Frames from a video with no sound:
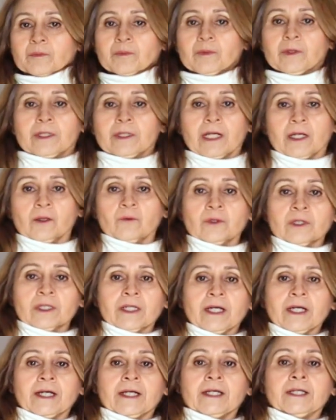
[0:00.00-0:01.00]
but I went
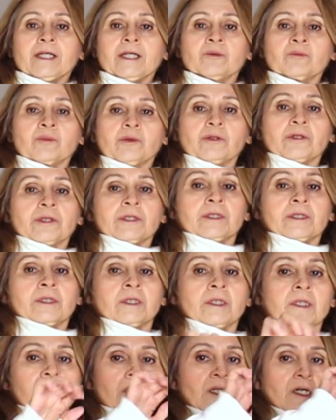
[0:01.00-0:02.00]
ahead and put
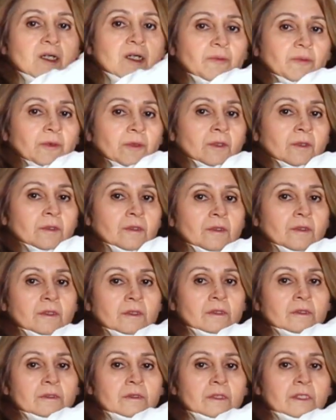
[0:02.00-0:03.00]
in a couple,
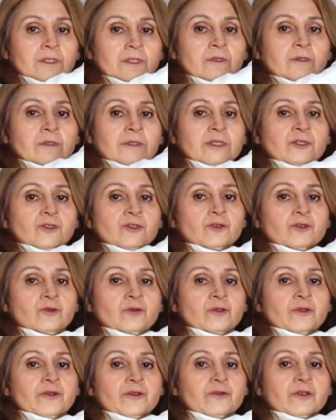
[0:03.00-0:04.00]
literally 2
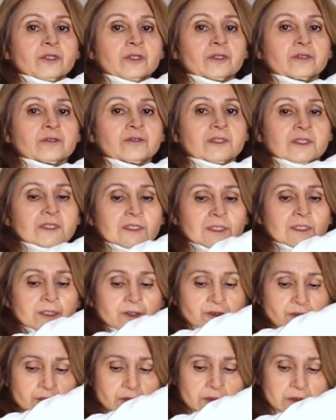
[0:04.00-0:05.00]
or 3 little
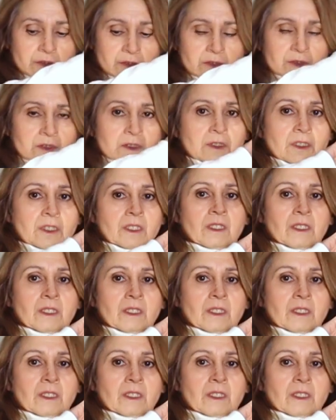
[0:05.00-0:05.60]
stitches